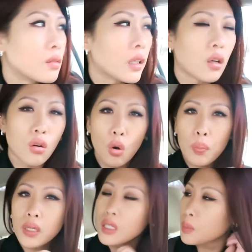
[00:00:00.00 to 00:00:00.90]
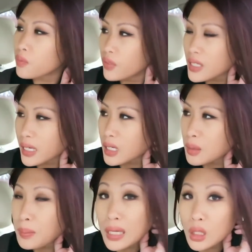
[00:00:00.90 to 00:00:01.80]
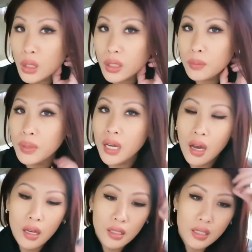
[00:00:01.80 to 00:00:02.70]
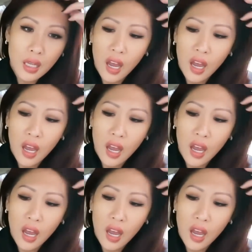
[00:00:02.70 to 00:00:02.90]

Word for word: like open it up if it's like a mailer because